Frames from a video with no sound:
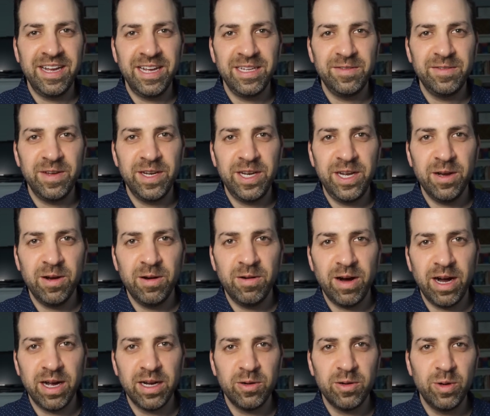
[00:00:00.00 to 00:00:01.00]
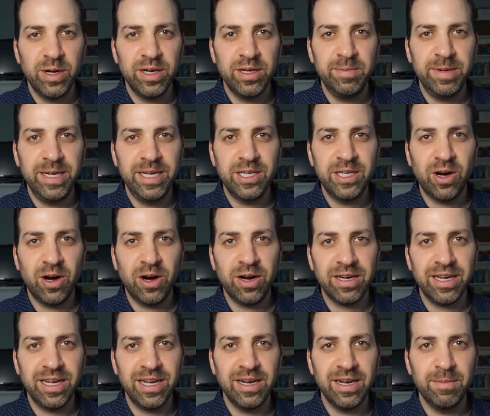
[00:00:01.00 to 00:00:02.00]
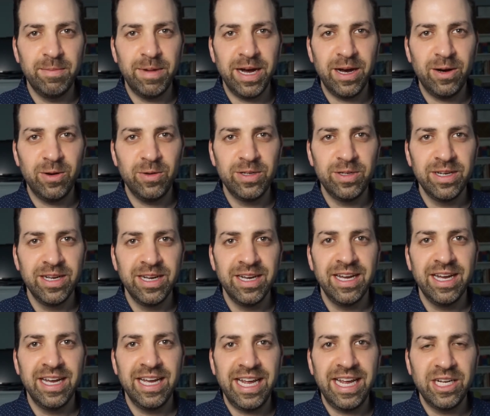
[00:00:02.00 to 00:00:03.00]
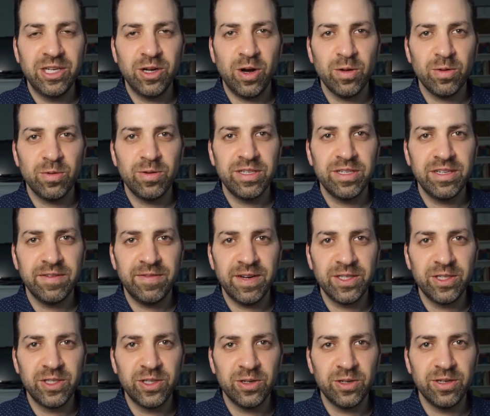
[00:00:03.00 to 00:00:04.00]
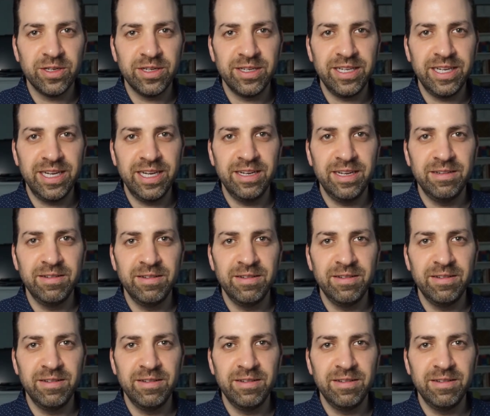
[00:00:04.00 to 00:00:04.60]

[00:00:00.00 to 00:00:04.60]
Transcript: video I'm going to be talking about intolerance of uncertainty,